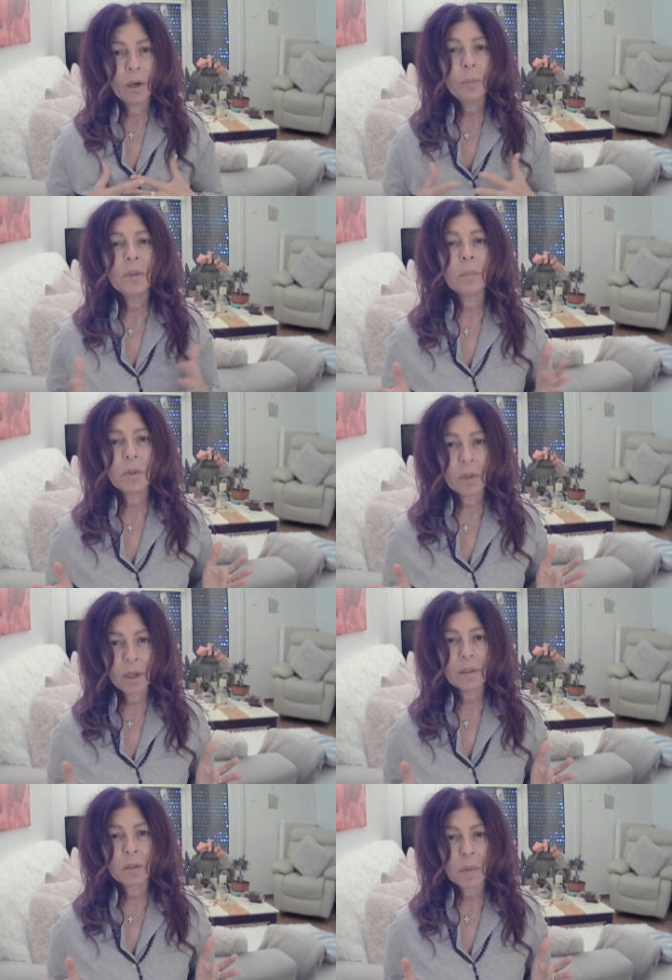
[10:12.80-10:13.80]
Open up your
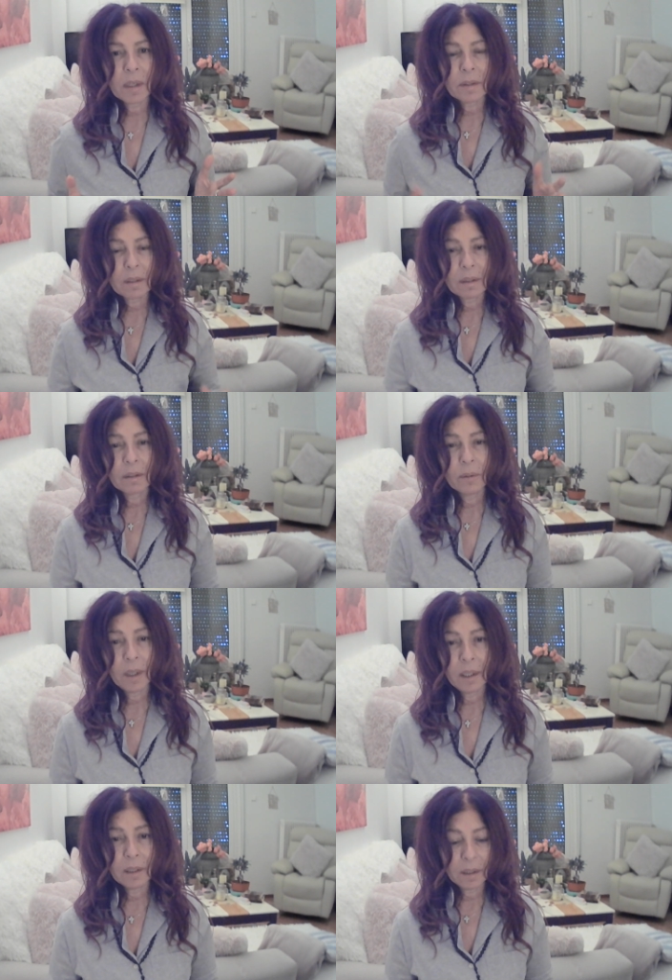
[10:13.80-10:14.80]
heart space,
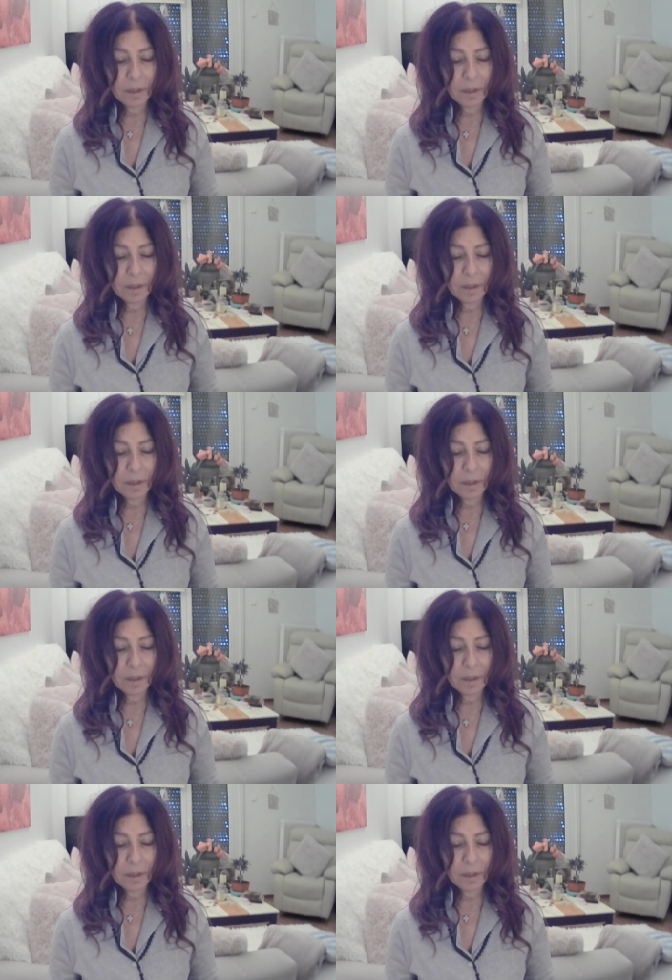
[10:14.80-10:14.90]
right?